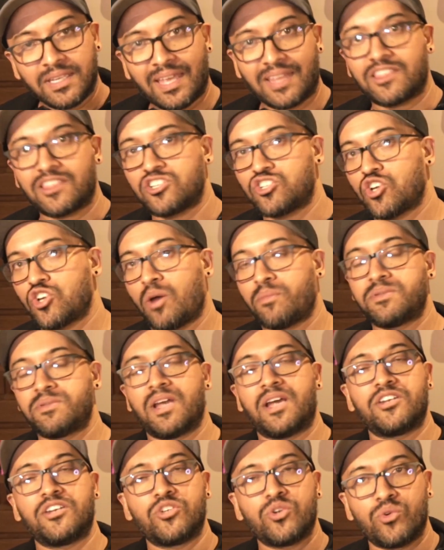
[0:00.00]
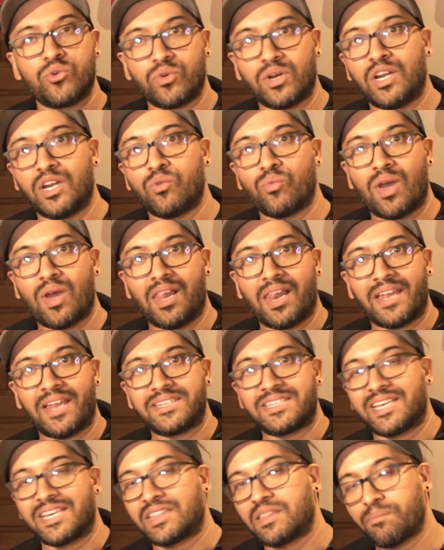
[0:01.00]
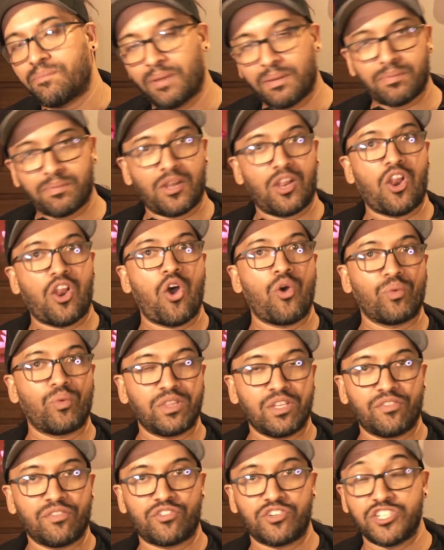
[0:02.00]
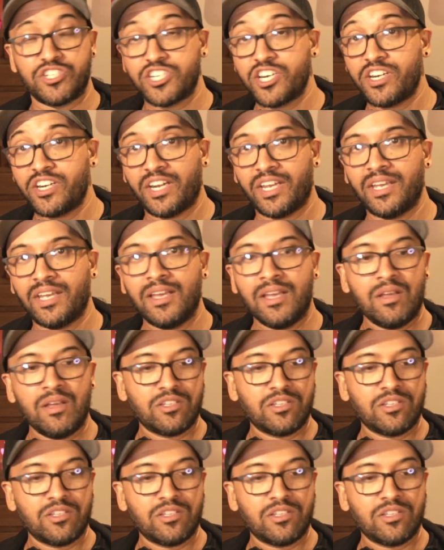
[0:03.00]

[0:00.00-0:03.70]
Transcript: get the job done, do it really well, and take the people along with you for a journey.